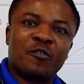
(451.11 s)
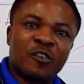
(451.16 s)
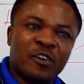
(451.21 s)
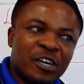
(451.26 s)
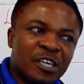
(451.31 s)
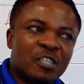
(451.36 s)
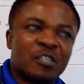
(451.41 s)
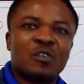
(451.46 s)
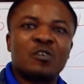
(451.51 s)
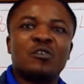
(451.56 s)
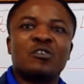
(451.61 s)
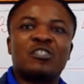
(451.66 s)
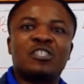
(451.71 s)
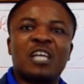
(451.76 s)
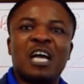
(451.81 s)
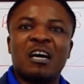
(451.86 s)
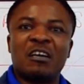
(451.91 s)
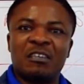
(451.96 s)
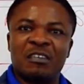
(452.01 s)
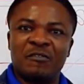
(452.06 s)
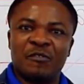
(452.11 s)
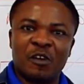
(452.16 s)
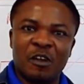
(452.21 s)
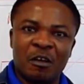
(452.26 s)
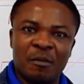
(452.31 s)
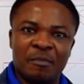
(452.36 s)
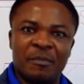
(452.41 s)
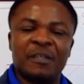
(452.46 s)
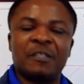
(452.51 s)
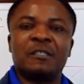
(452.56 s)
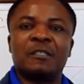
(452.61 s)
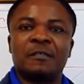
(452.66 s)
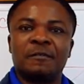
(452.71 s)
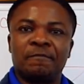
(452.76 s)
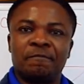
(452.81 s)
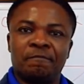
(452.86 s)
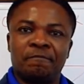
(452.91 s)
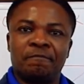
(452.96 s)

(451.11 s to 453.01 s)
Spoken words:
critical child development,